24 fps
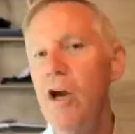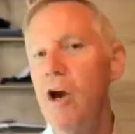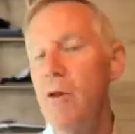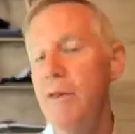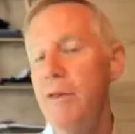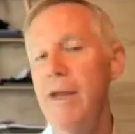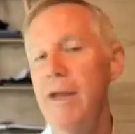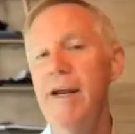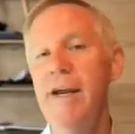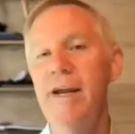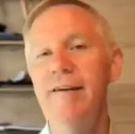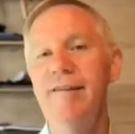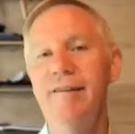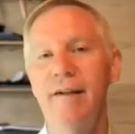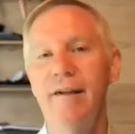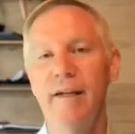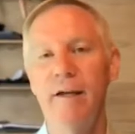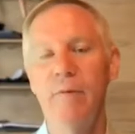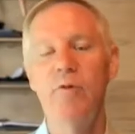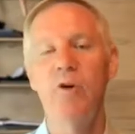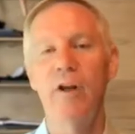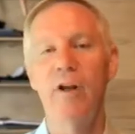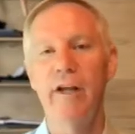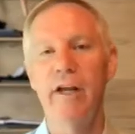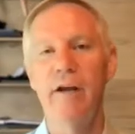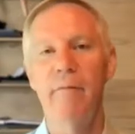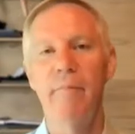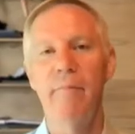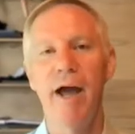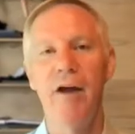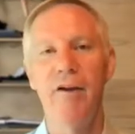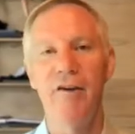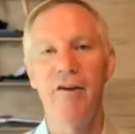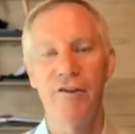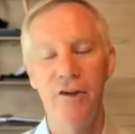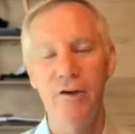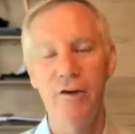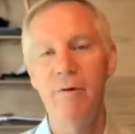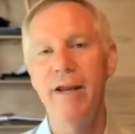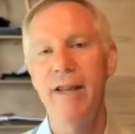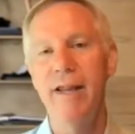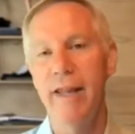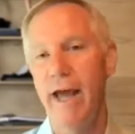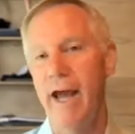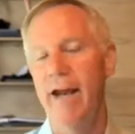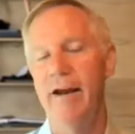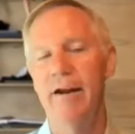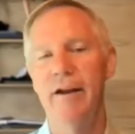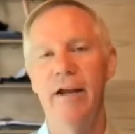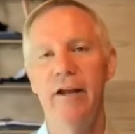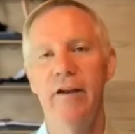are thinking deliberately about doing that.